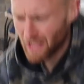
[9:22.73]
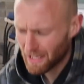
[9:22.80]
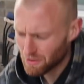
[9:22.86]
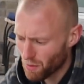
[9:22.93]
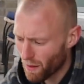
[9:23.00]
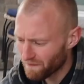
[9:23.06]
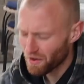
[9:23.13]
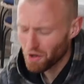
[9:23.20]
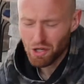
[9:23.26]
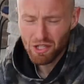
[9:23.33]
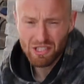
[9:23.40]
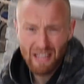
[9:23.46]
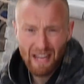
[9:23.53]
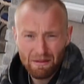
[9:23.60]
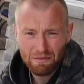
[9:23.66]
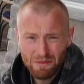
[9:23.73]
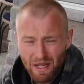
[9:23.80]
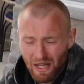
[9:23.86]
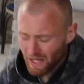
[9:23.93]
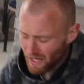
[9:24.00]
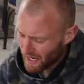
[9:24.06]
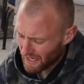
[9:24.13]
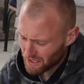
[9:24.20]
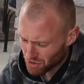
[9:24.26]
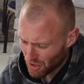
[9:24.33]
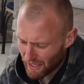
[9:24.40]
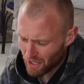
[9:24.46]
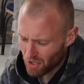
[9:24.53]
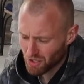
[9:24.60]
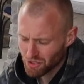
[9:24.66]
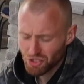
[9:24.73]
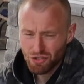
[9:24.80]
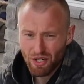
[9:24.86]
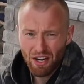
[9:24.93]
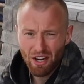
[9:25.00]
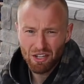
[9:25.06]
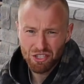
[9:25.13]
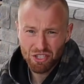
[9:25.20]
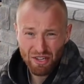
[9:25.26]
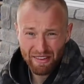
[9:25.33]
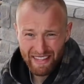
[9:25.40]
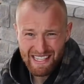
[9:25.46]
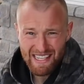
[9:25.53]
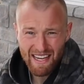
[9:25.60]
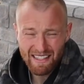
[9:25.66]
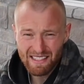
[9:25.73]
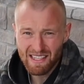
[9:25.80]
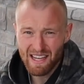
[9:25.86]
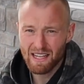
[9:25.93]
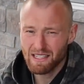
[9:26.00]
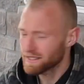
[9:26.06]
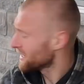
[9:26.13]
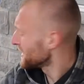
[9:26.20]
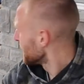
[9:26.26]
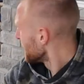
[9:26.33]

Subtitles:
that's one focus that I try and concentrate on during this exercise.